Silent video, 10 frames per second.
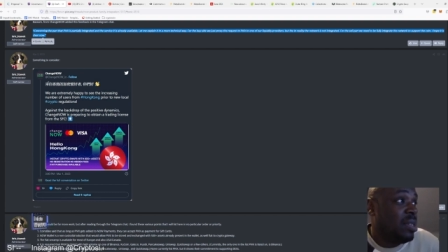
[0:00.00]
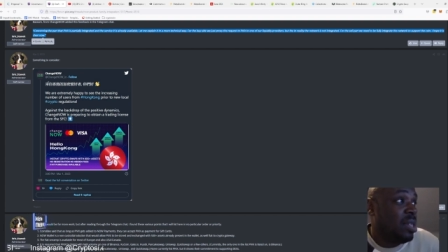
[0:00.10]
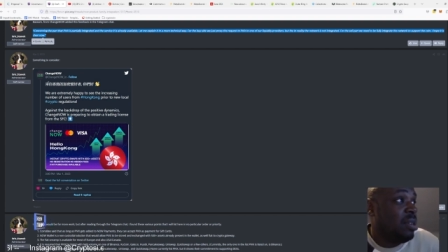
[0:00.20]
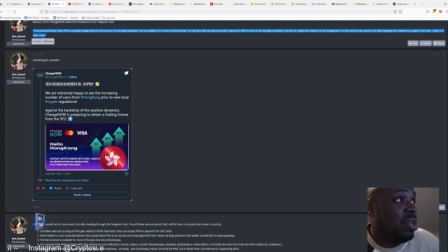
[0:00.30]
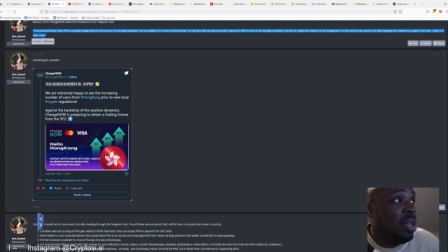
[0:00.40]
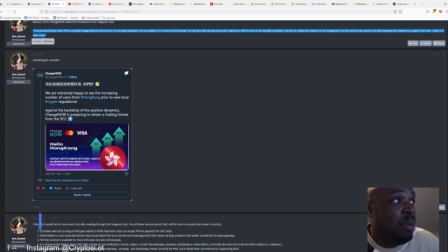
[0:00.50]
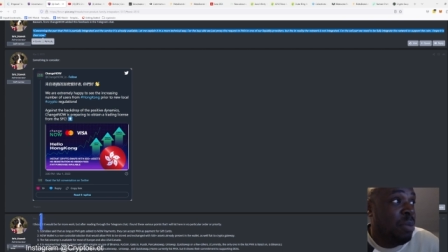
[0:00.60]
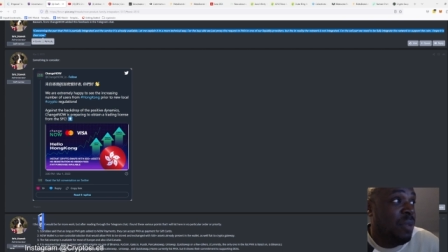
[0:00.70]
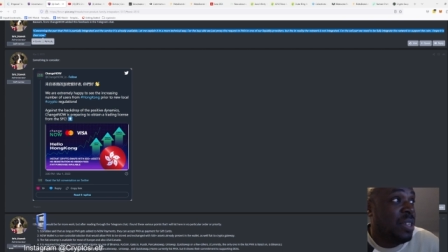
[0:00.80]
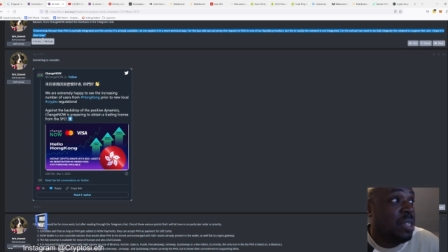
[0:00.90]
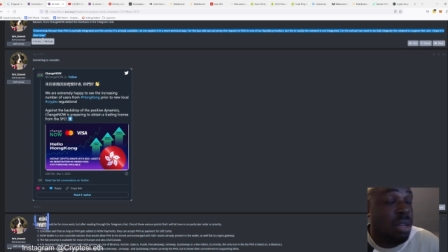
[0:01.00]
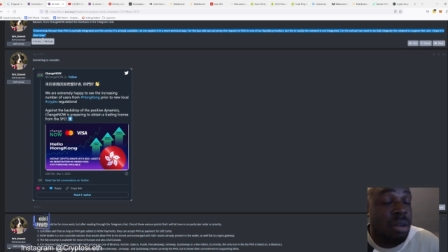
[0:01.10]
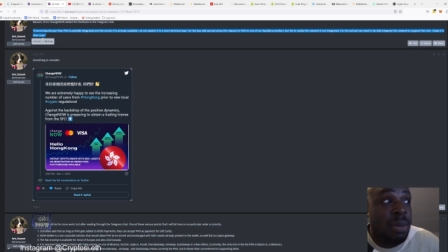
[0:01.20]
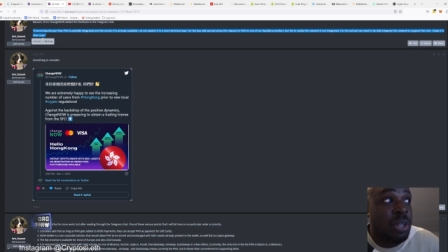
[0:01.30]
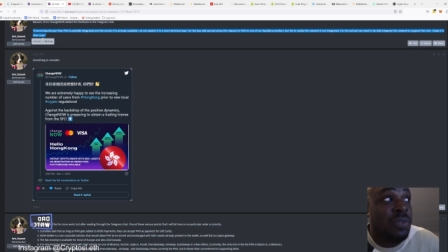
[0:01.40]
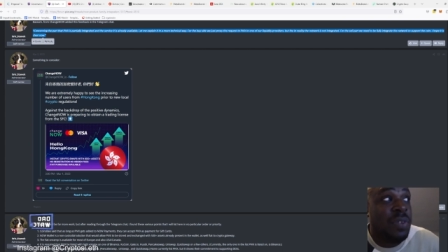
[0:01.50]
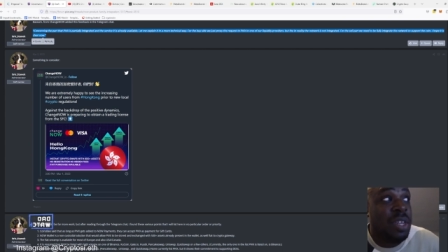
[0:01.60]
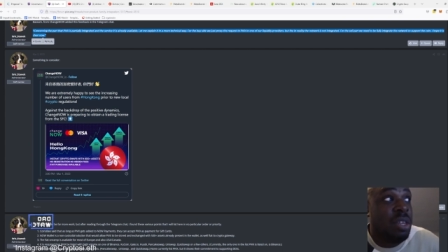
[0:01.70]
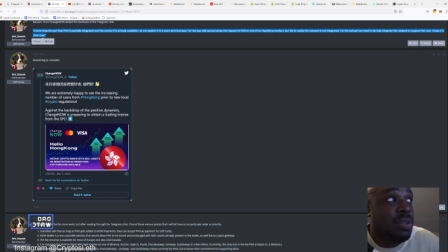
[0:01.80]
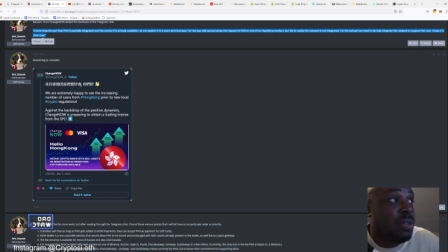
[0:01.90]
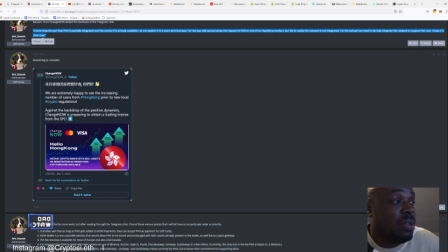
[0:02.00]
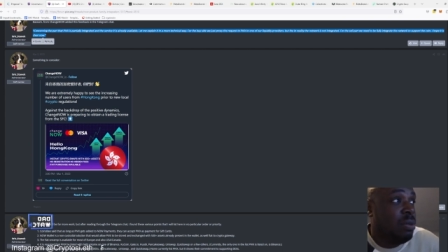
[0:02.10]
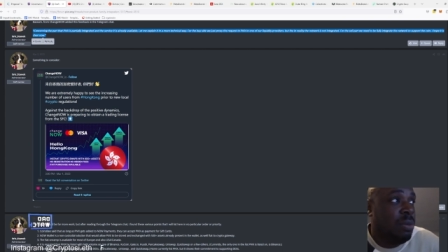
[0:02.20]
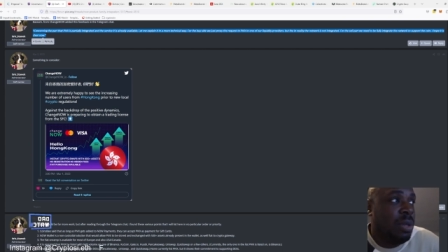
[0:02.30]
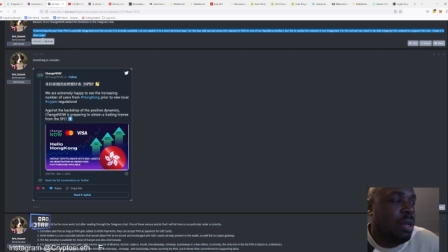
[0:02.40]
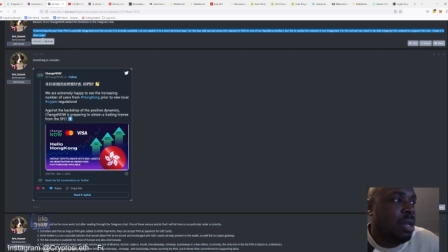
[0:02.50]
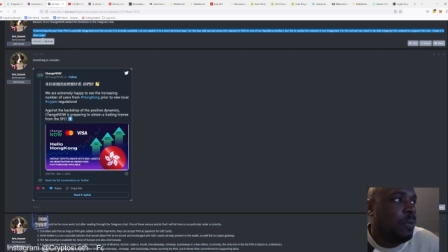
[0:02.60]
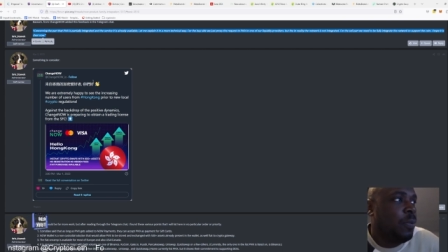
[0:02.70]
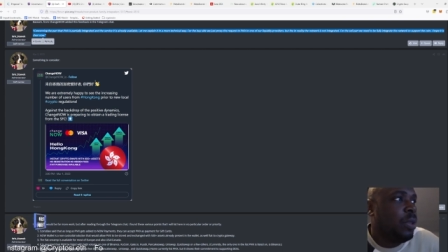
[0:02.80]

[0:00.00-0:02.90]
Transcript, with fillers: Say P I V X are a bunch of idiots. We don't know.